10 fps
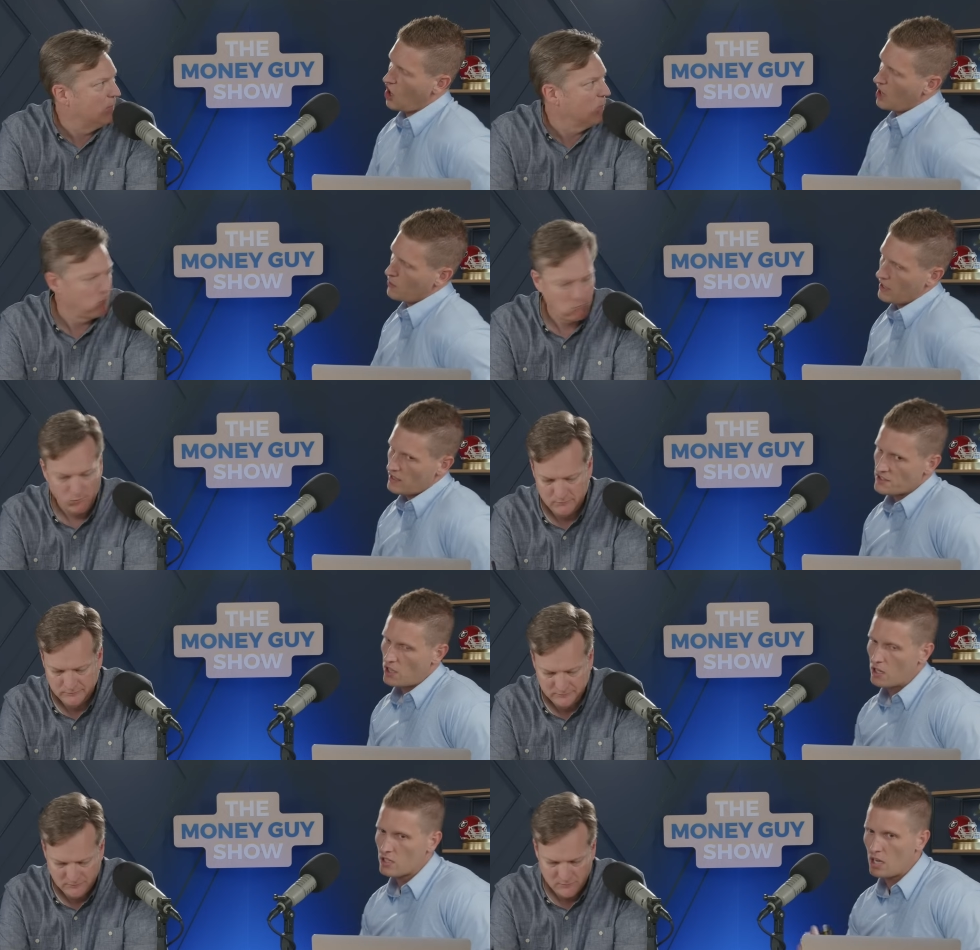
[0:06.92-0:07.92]
Speaker 1: All right, Brian,
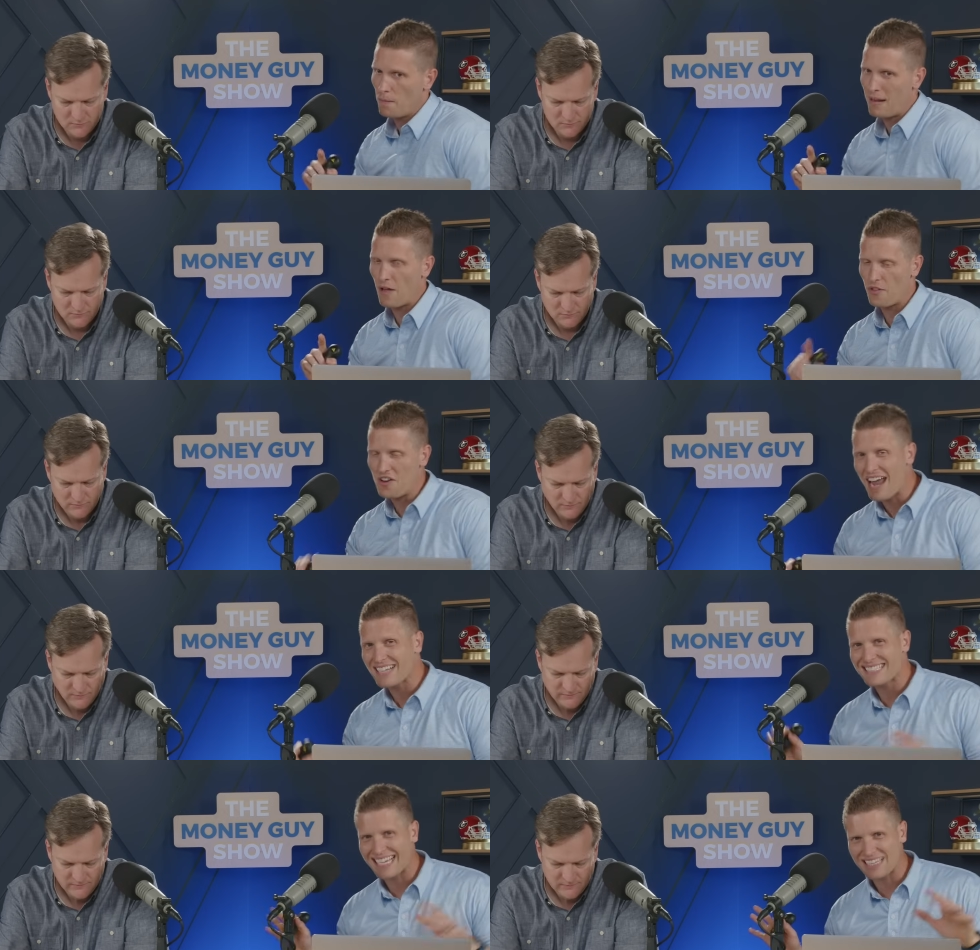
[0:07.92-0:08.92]
let's talk about the
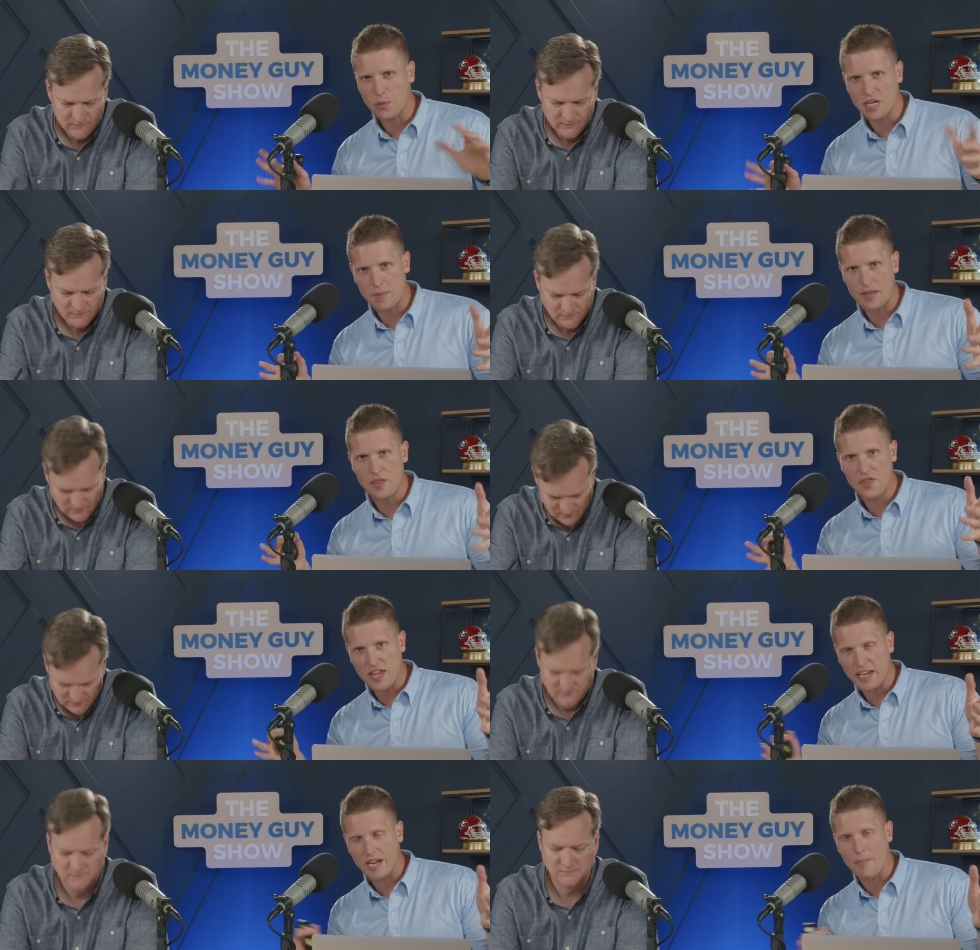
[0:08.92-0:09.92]
next thing that we ought to be
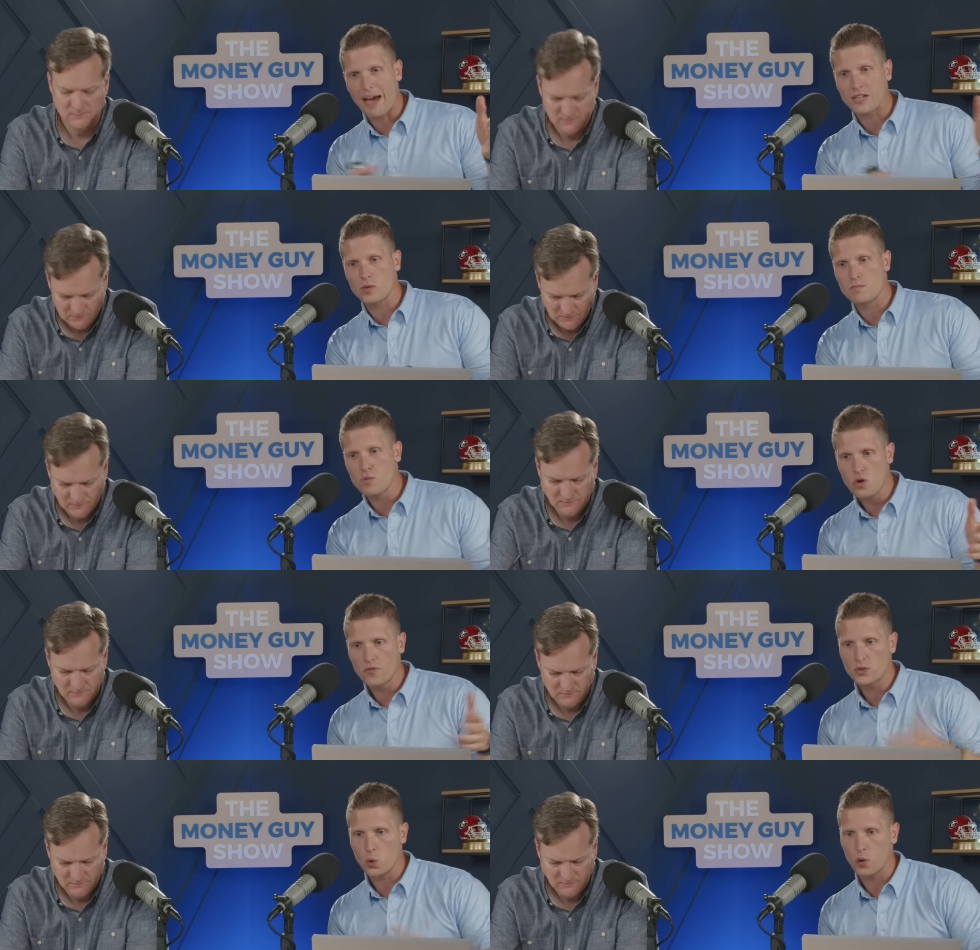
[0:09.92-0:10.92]
thinking about as we
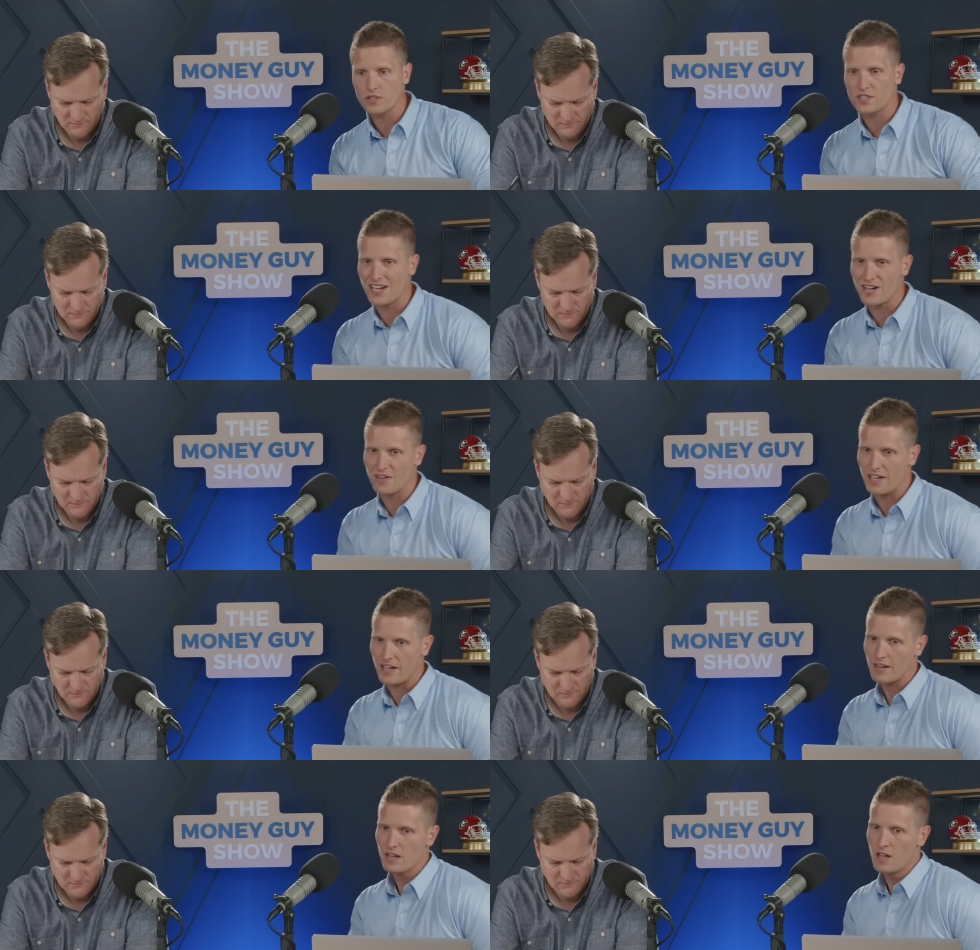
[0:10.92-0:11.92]
move towards year
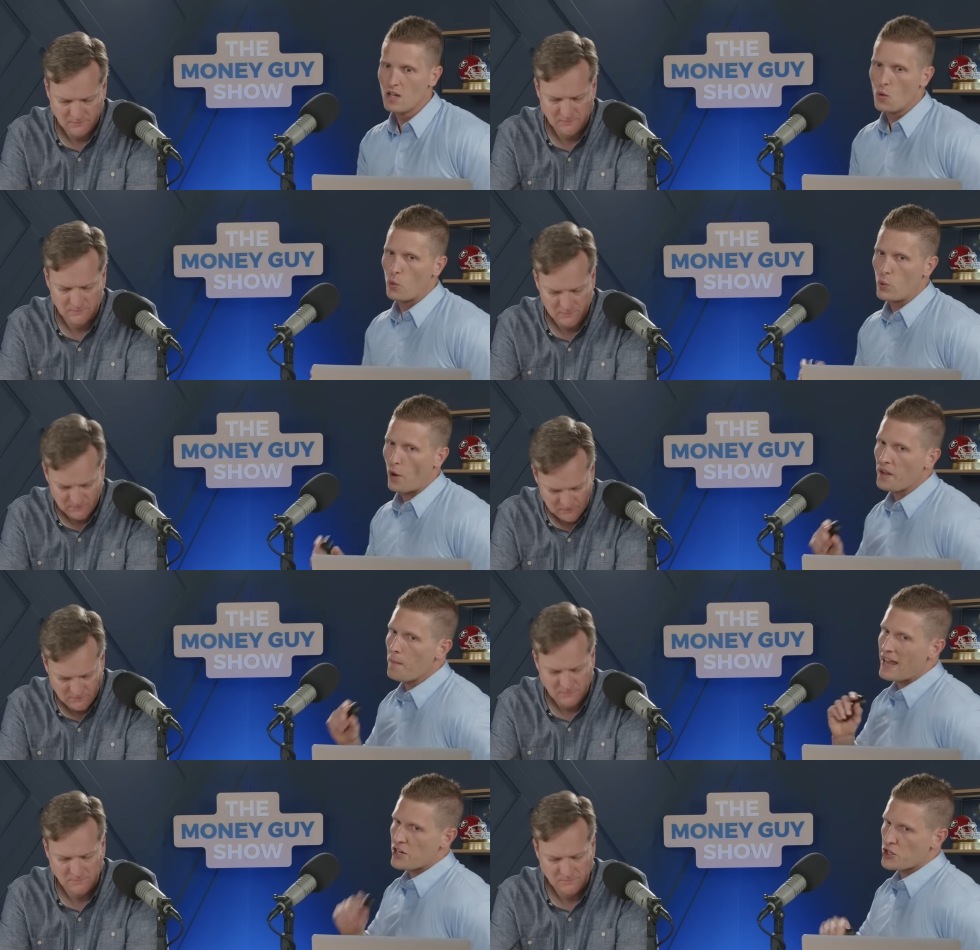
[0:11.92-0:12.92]
end. We want
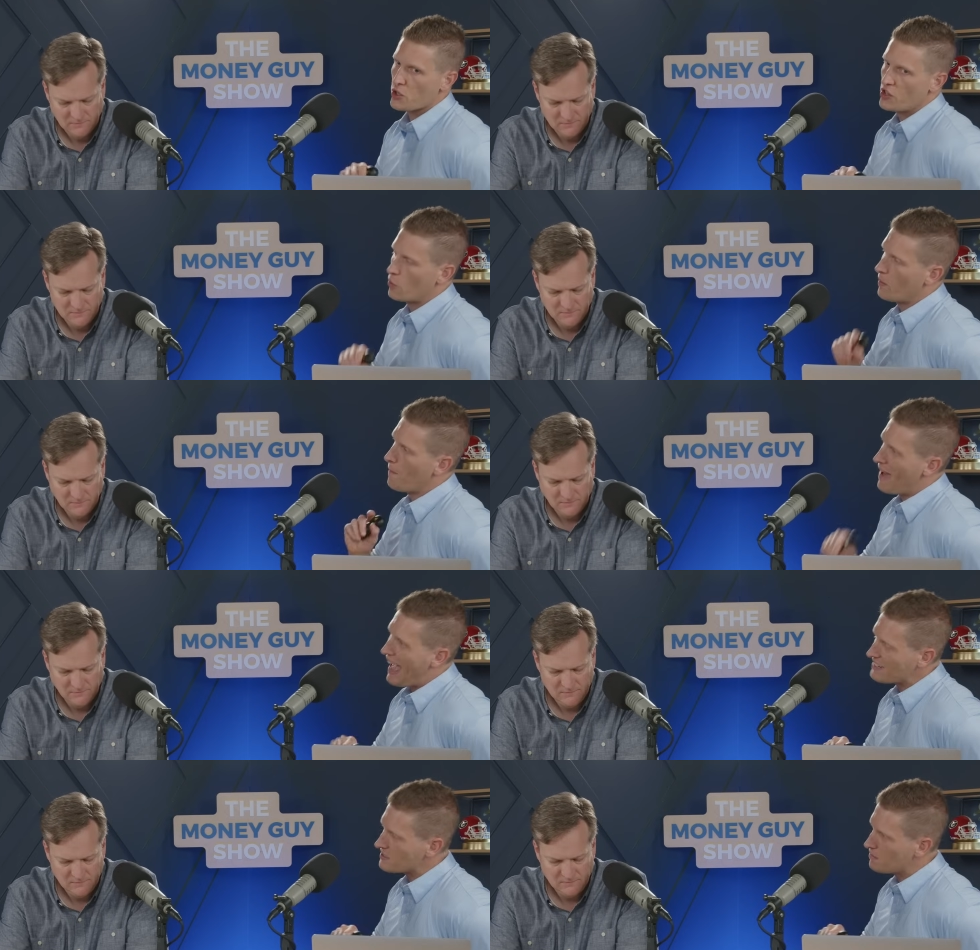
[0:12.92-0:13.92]
to make sure that we're
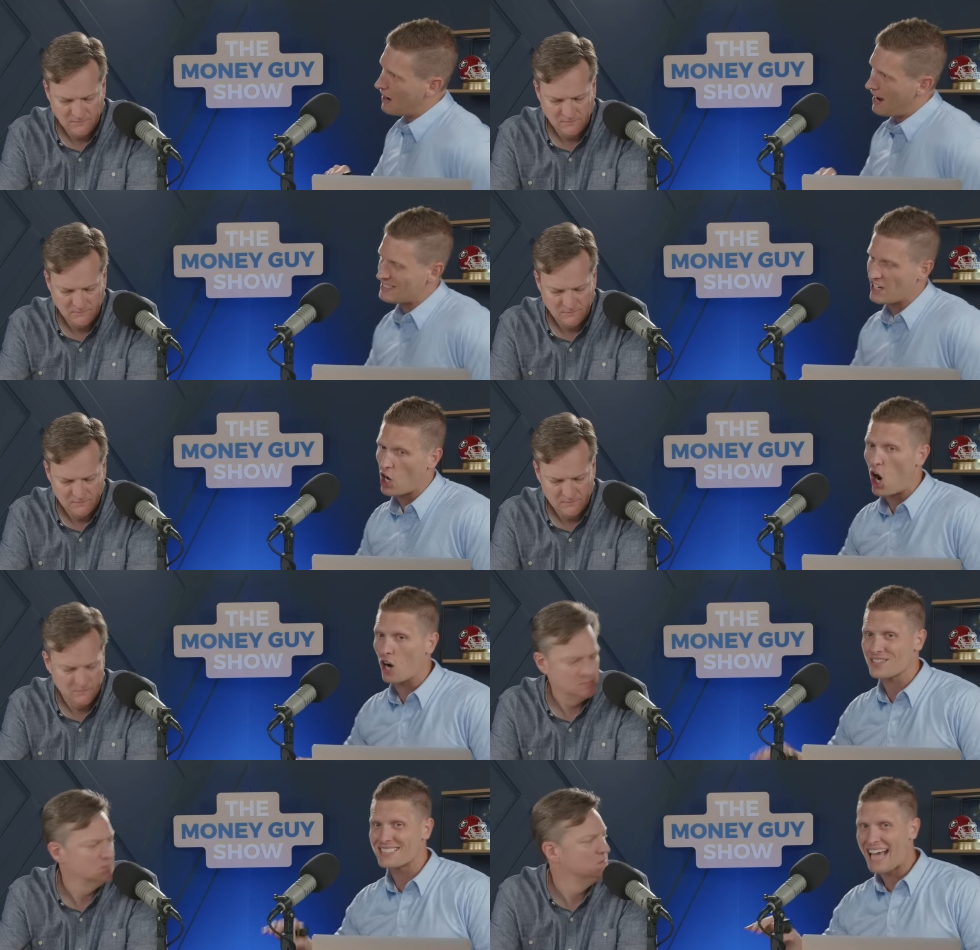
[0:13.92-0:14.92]
maximizing
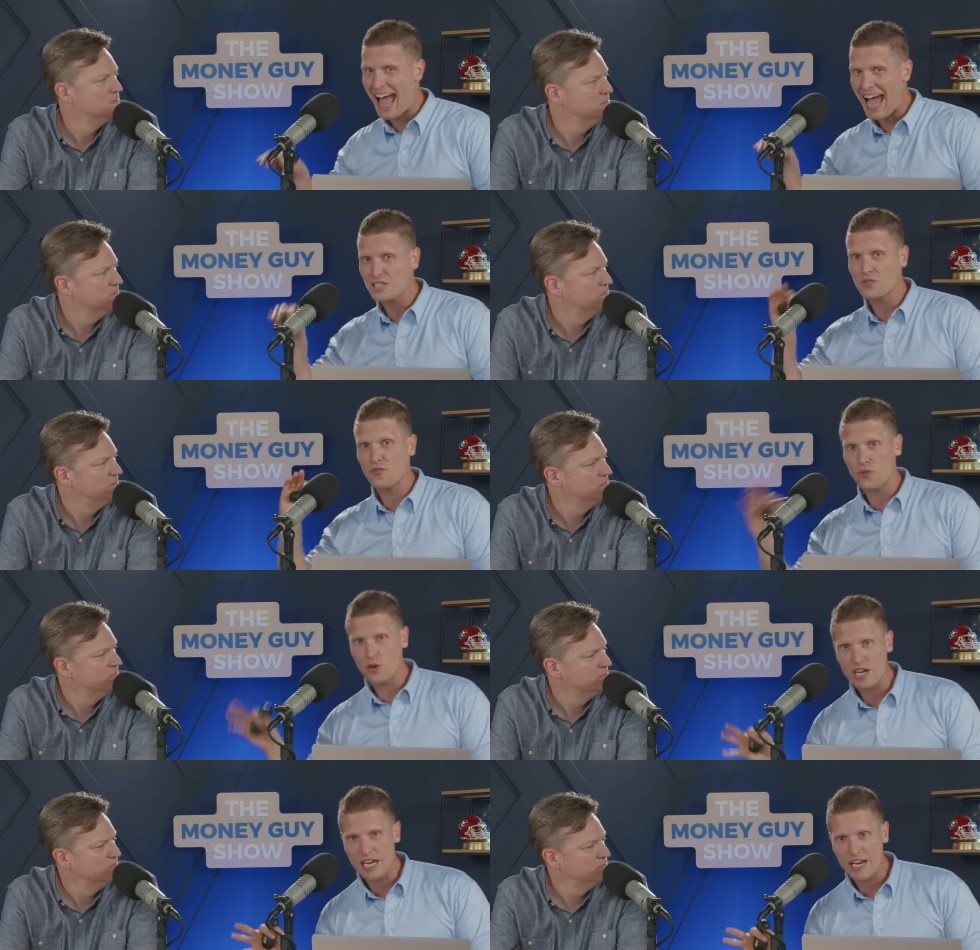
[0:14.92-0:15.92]
our
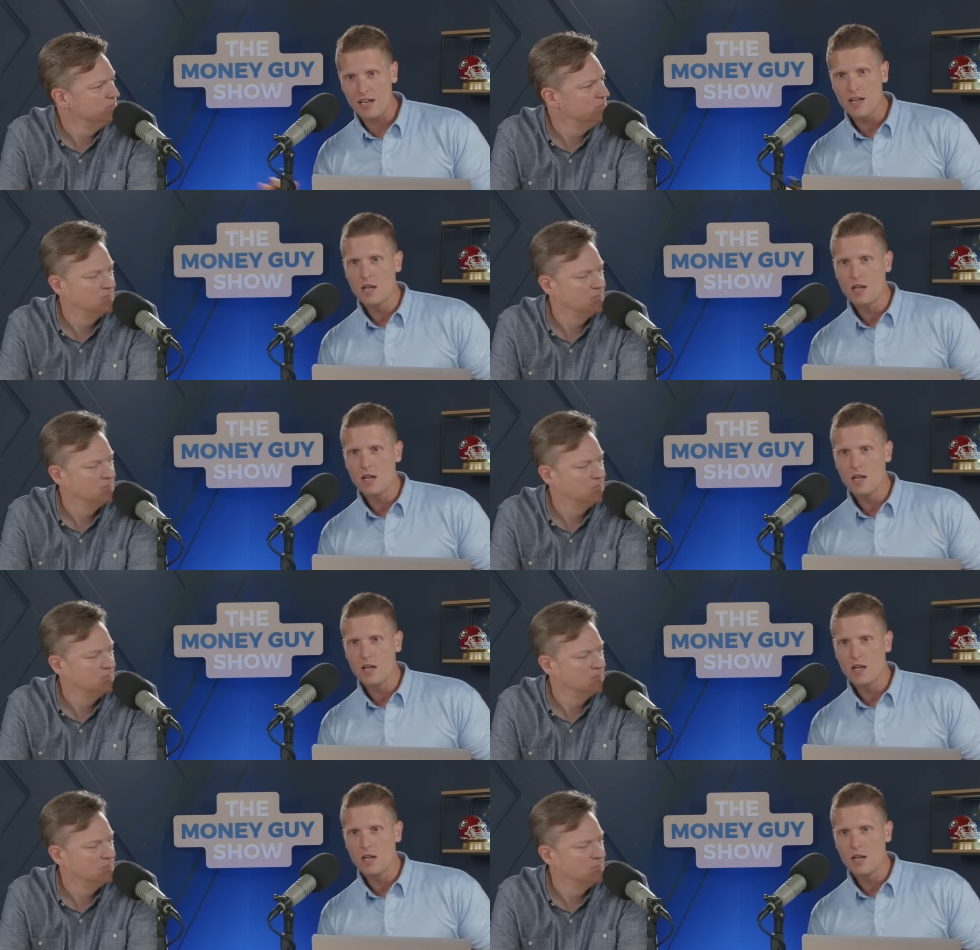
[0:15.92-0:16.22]
tax-free